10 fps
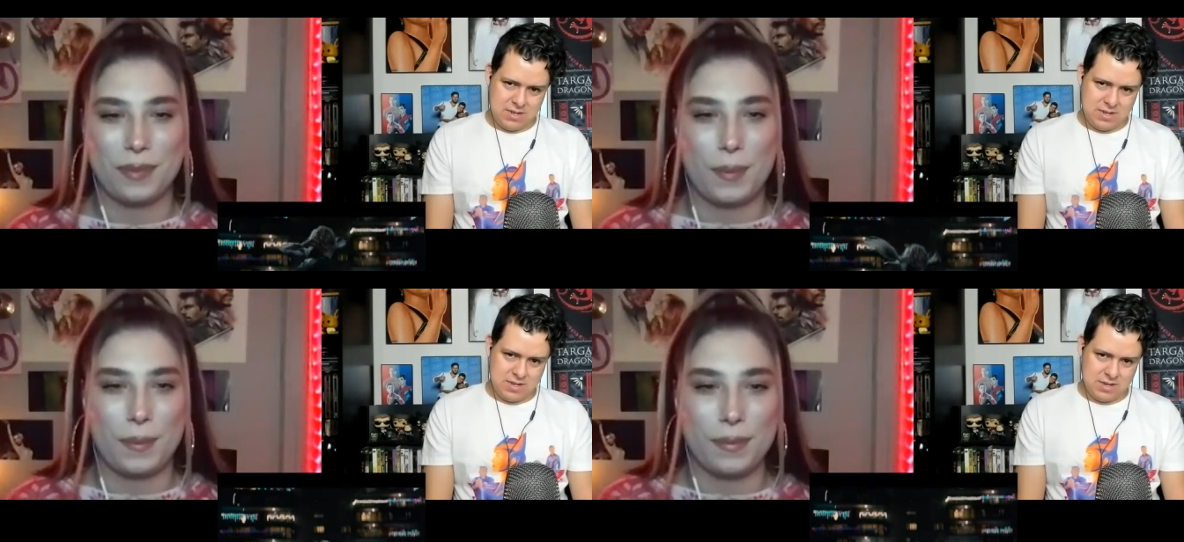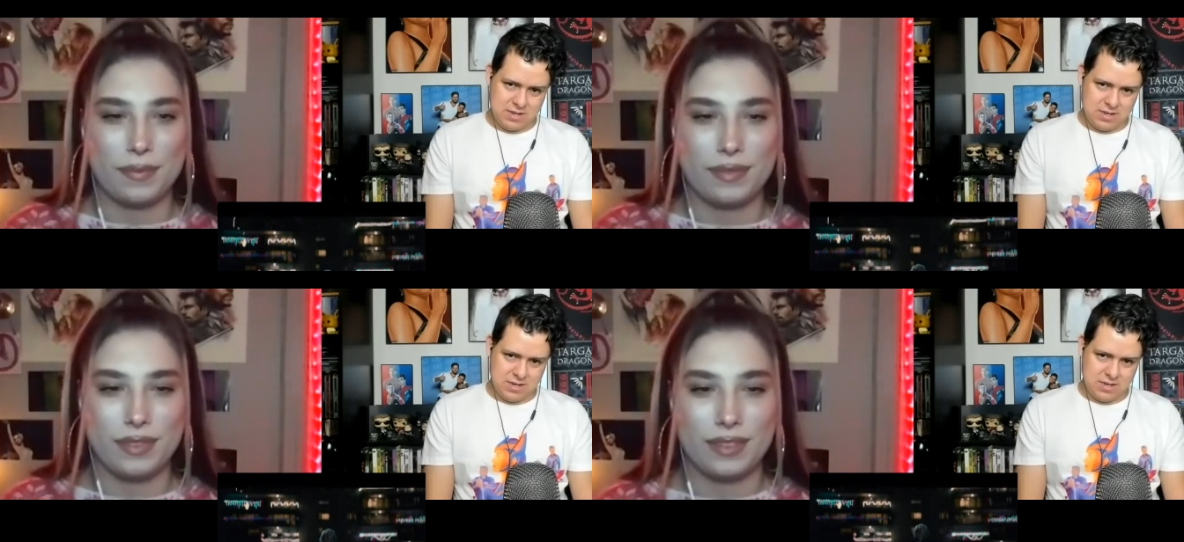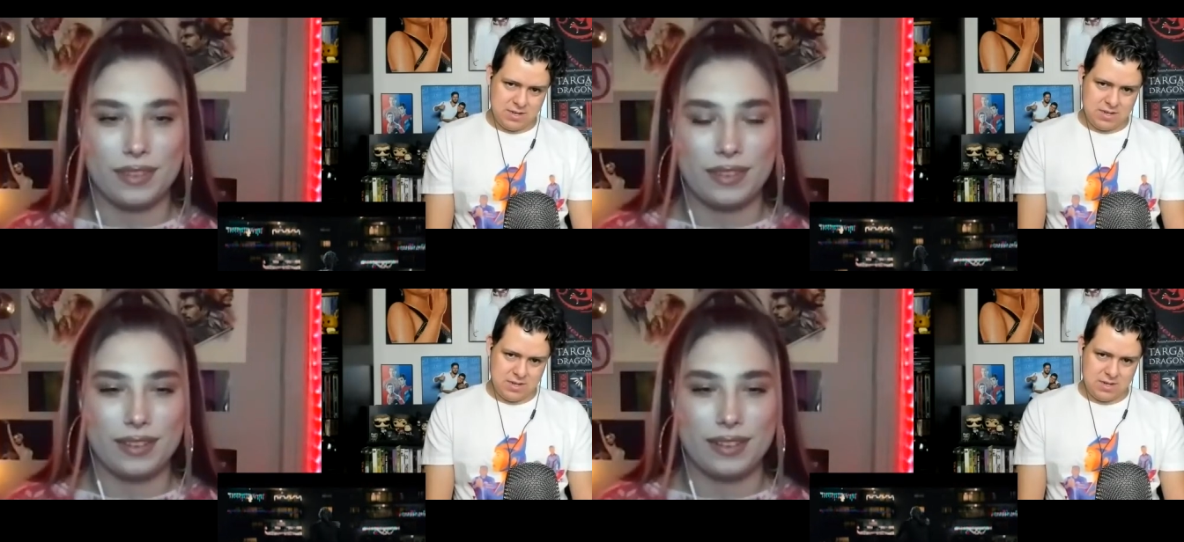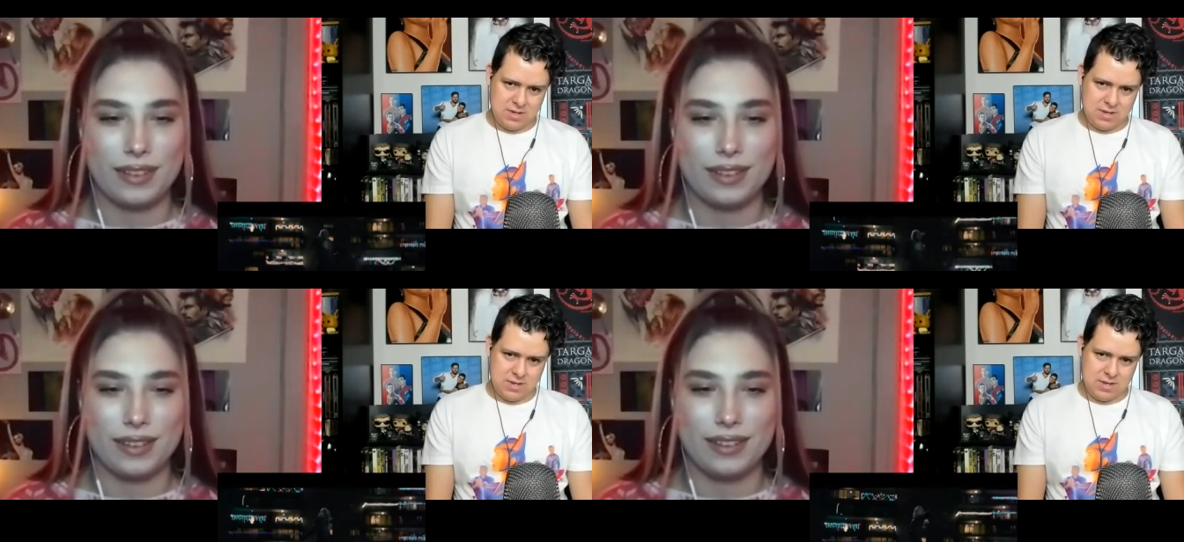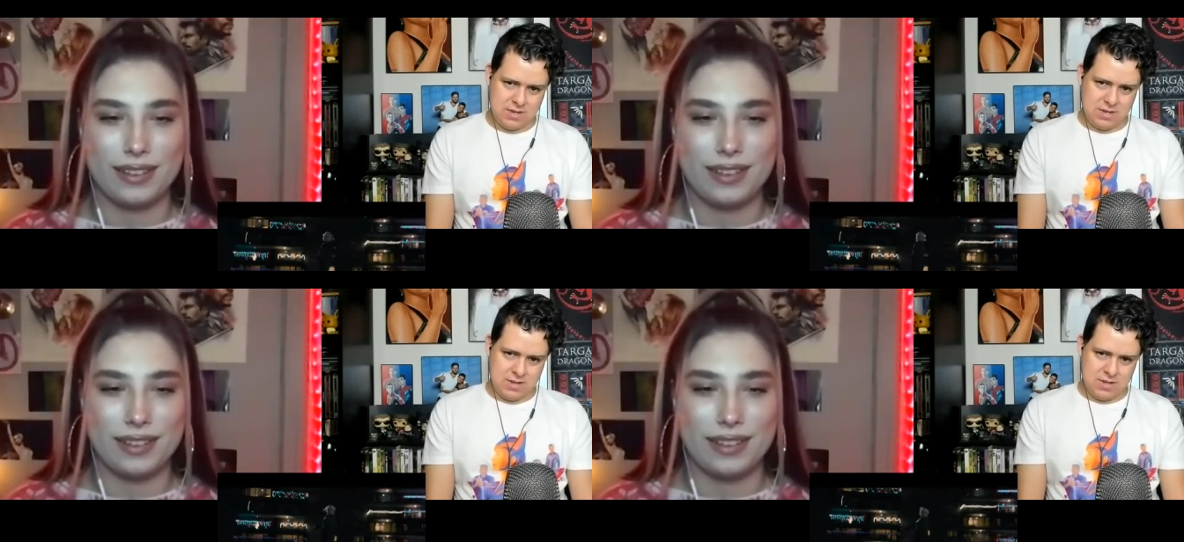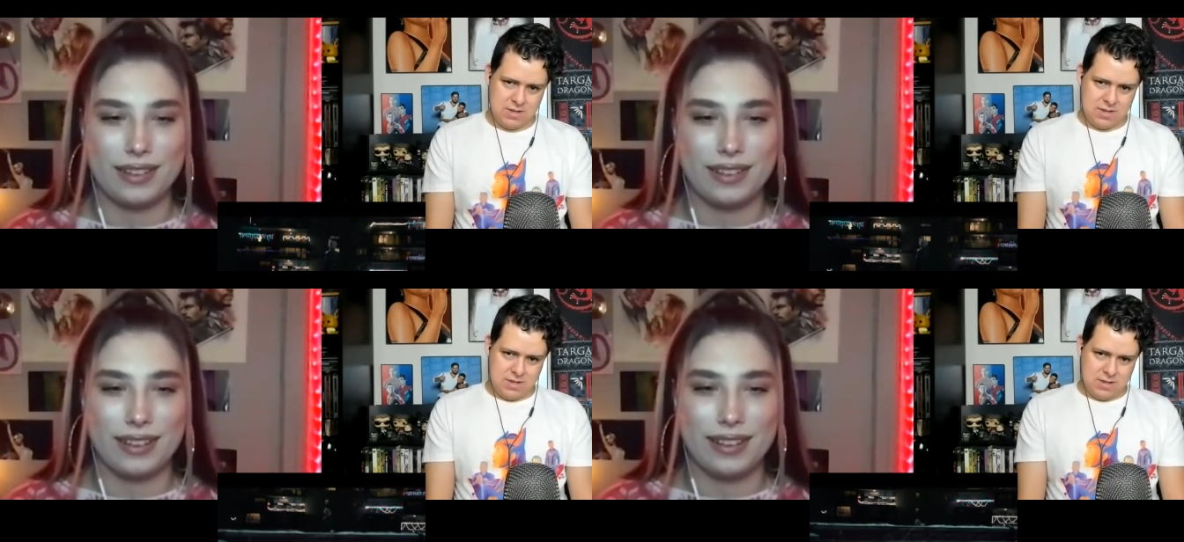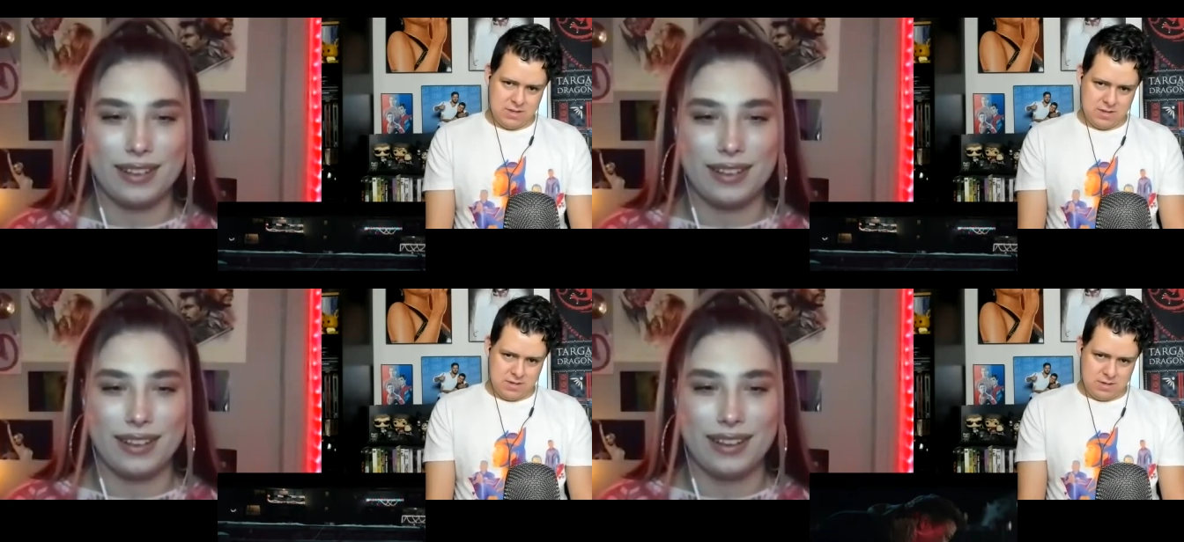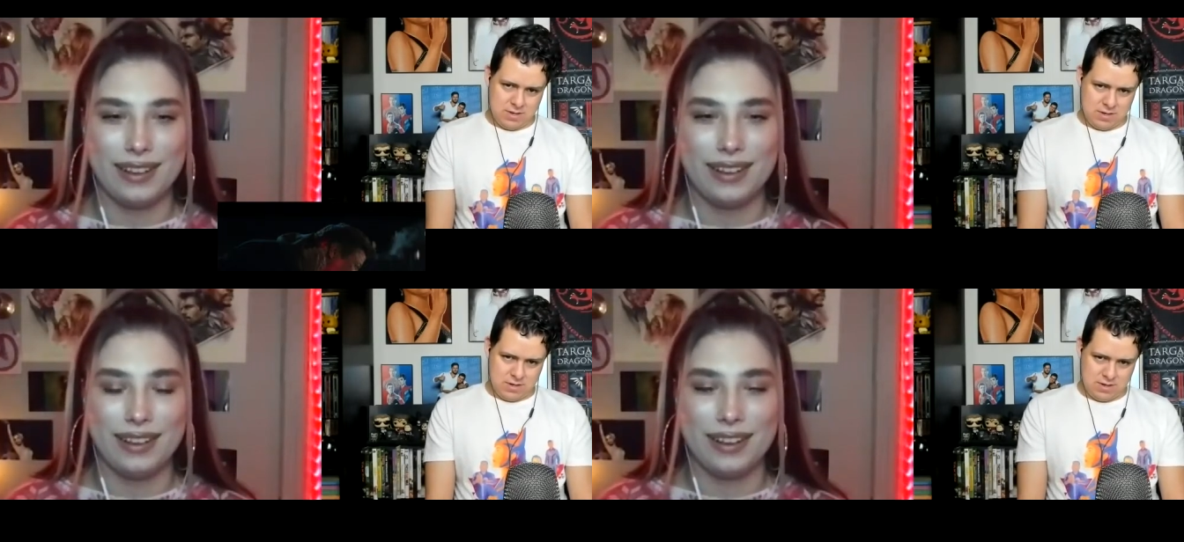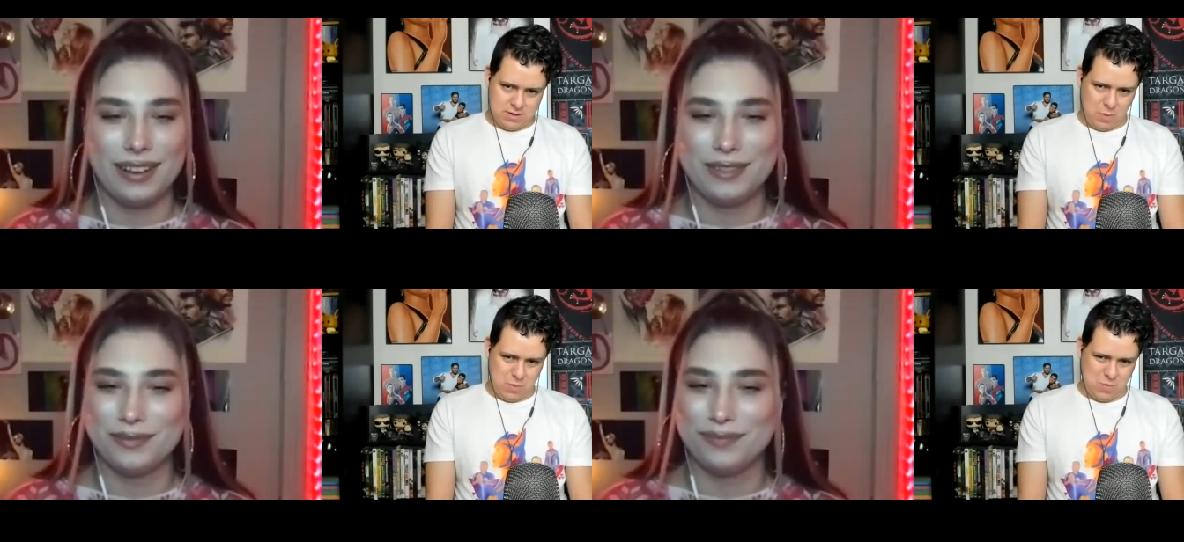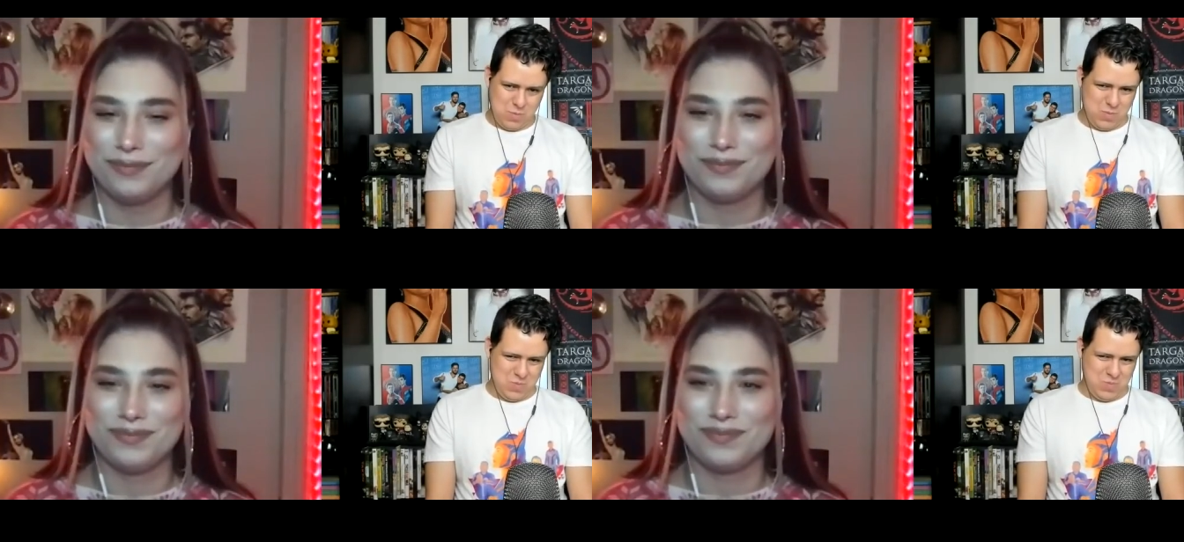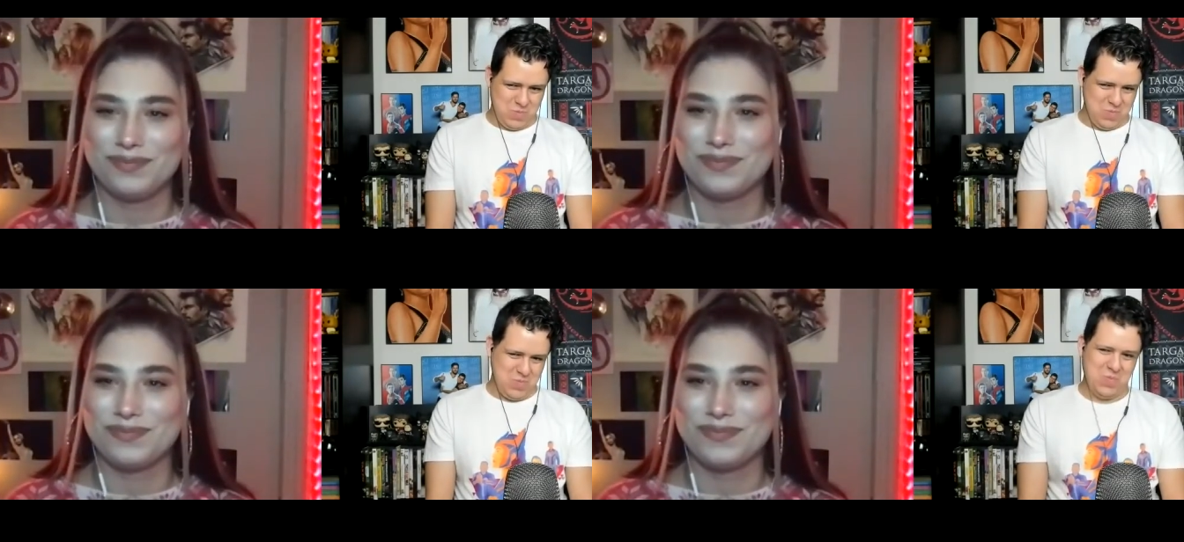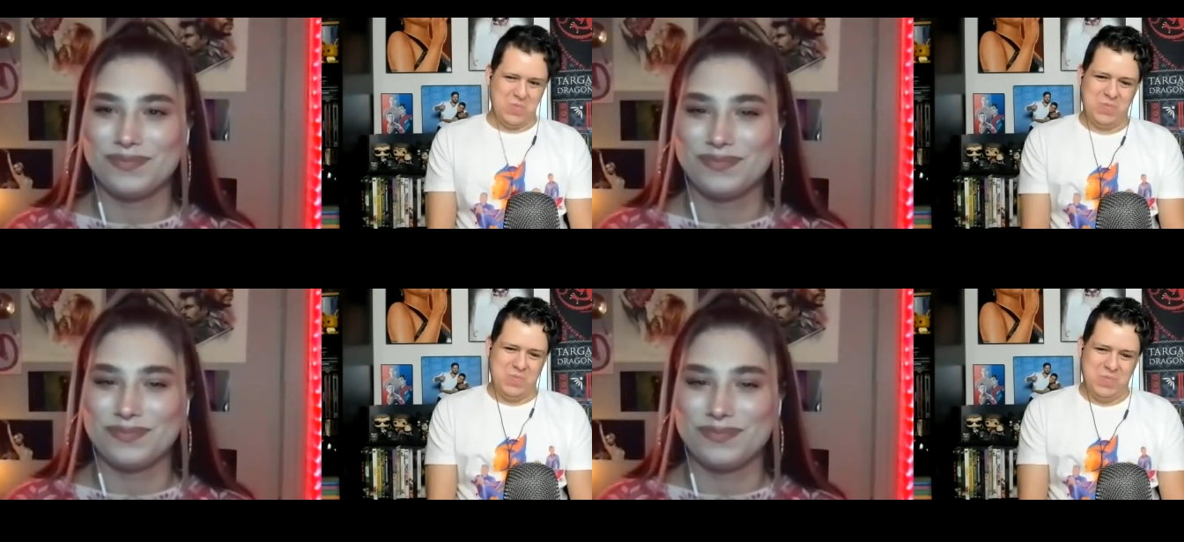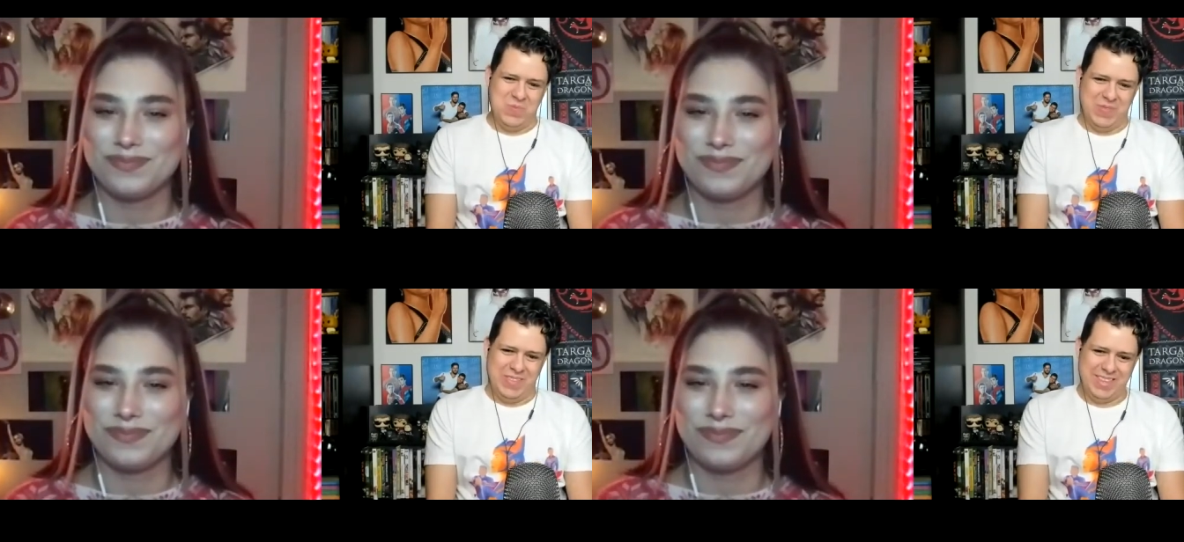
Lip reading: Nothing is said.